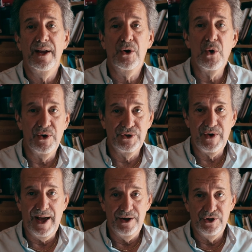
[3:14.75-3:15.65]
core
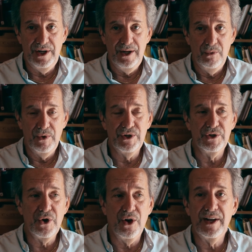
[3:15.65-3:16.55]
strategy, which
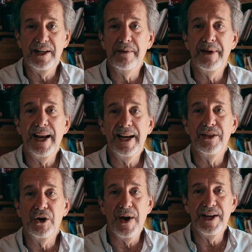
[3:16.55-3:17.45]
is called eliminating
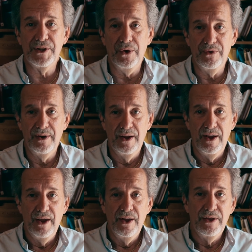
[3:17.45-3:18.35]
the gray zone.
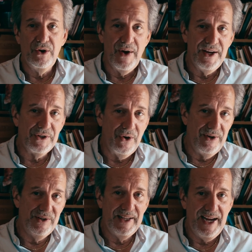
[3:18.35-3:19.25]
The gray zone
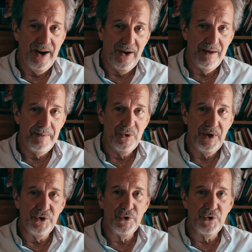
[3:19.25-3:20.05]
is the area between